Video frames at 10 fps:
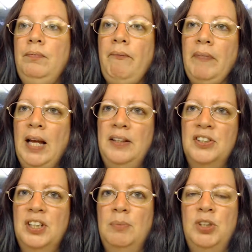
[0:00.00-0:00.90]
And the
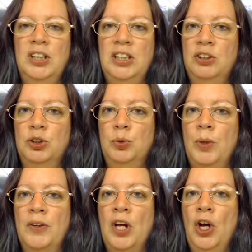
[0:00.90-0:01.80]
subject deals
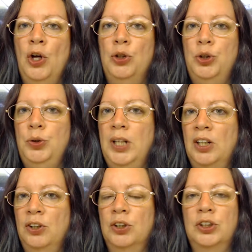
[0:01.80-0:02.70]
with two young
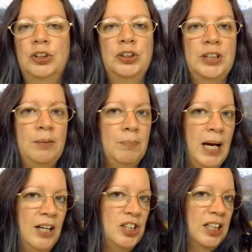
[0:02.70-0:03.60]
girls and
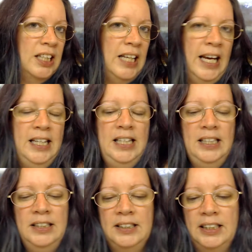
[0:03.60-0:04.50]
magic in
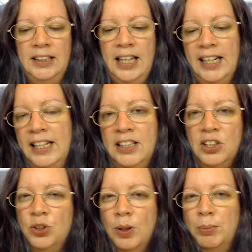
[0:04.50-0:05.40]
80s, and they get into
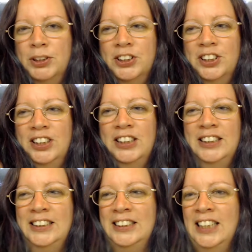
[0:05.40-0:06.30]
trouble,
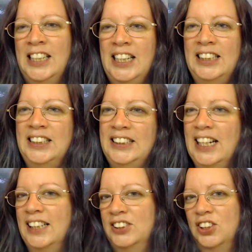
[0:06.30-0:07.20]
and
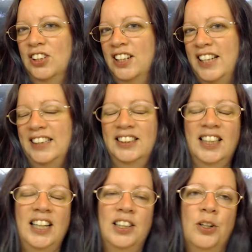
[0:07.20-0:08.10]
yeah, it's all
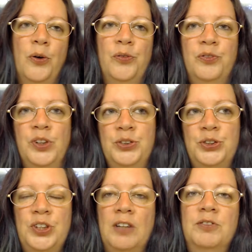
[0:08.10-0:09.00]
kind of fun stuff.